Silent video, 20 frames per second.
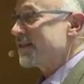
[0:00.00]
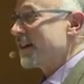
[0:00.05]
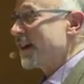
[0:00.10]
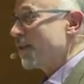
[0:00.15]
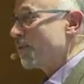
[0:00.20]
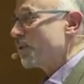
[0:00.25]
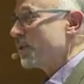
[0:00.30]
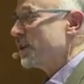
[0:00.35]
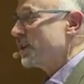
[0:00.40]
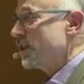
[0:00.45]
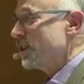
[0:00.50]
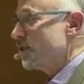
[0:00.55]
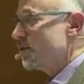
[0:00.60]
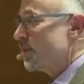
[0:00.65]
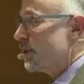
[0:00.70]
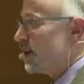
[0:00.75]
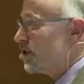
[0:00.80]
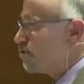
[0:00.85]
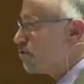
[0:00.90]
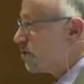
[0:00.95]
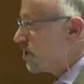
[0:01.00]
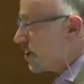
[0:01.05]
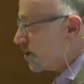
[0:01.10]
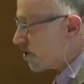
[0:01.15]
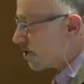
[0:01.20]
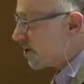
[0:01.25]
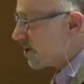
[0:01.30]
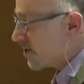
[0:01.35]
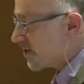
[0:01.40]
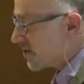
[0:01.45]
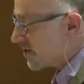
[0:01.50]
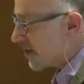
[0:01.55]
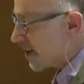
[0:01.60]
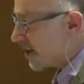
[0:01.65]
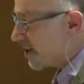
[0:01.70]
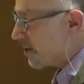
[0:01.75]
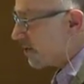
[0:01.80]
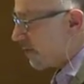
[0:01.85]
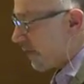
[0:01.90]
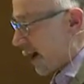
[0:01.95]
that we need to be judicious
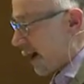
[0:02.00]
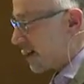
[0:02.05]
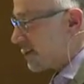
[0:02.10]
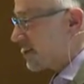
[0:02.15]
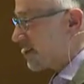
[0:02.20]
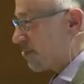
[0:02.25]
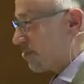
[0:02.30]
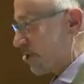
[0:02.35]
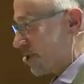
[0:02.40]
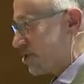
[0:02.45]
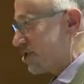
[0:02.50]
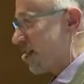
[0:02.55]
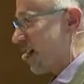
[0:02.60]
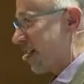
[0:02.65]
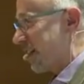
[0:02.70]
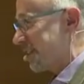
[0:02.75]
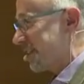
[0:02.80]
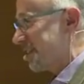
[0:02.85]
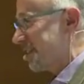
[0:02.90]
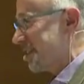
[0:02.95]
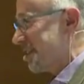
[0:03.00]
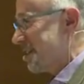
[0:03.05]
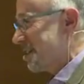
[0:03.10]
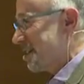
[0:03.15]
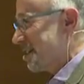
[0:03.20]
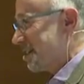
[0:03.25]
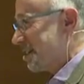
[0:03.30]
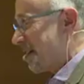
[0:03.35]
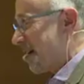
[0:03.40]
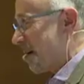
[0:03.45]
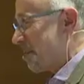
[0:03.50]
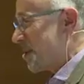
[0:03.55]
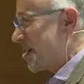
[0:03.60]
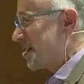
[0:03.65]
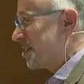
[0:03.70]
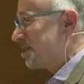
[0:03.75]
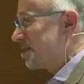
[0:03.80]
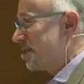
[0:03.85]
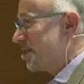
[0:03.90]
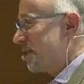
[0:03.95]
in the facts that we check. I
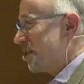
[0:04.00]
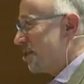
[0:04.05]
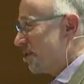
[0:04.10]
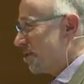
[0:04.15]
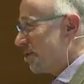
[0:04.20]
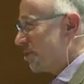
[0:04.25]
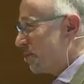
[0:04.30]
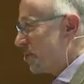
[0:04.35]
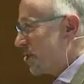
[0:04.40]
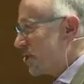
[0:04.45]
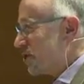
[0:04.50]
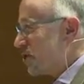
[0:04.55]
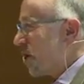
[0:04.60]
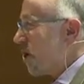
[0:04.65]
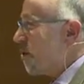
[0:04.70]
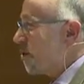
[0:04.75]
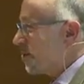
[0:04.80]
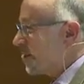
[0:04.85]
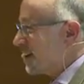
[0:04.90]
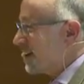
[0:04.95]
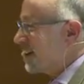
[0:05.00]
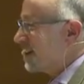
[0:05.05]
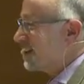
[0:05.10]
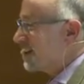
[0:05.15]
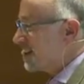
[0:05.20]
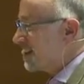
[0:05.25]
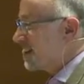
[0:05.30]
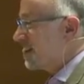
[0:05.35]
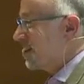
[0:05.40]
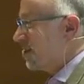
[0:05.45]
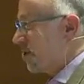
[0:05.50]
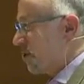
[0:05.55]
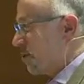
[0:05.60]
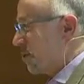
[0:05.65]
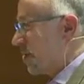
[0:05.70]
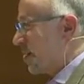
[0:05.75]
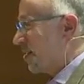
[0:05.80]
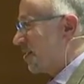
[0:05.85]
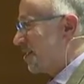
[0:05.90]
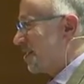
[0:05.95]
mean, we don't need to deal
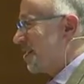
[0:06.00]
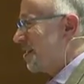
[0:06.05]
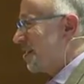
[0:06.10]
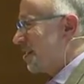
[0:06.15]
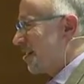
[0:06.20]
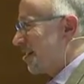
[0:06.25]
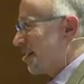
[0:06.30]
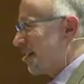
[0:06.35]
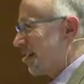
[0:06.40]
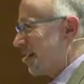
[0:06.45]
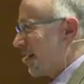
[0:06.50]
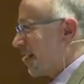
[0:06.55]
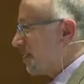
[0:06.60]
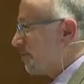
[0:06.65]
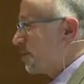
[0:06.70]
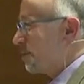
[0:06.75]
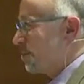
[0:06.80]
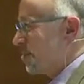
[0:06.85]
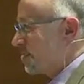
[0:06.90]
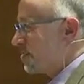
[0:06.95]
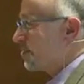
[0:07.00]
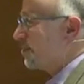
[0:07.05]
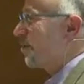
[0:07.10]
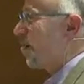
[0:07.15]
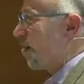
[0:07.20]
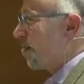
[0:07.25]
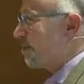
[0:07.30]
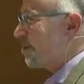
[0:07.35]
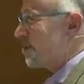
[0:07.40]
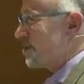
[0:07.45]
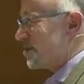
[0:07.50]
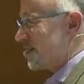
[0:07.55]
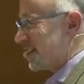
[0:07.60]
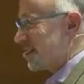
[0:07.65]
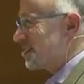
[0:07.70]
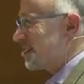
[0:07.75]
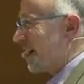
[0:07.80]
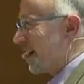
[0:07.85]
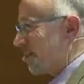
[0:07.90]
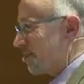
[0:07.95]
with uh, every piece of garbage
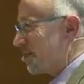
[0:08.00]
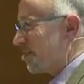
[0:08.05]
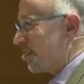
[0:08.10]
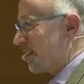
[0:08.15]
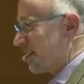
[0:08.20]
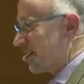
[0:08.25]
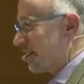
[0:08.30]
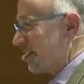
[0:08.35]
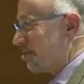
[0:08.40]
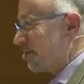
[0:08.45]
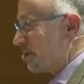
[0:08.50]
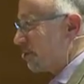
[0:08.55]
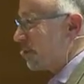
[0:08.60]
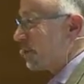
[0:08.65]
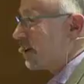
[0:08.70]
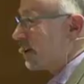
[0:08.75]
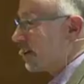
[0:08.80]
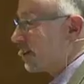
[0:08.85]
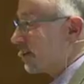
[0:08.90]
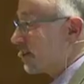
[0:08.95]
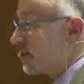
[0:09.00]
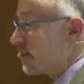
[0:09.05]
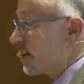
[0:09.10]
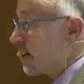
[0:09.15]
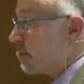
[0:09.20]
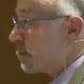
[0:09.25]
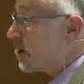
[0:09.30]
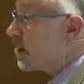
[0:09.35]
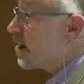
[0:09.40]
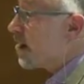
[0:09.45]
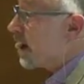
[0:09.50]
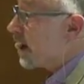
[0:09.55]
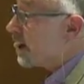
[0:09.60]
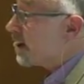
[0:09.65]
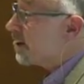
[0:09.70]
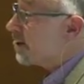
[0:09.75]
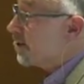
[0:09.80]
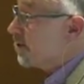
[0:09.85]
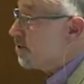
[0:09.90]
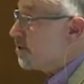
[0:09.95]
that's out there and every ridiculous statement.
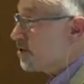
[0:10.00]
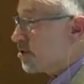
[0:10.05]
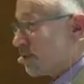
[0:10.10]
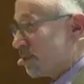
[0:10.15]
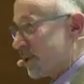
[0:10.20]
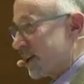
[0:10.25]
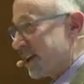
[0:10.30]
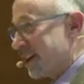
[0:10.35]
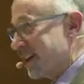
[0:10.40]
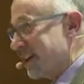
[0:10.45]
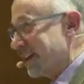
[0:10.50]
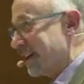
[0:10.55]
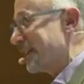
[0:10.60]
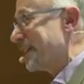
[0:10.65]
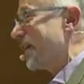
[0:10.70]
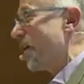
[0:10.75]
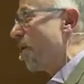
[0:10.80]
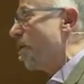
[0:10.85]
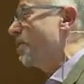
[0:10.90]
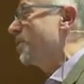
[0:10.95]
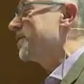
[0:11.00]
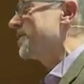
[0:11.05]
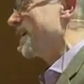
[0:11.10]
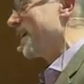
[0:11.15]
And it used to be, in the old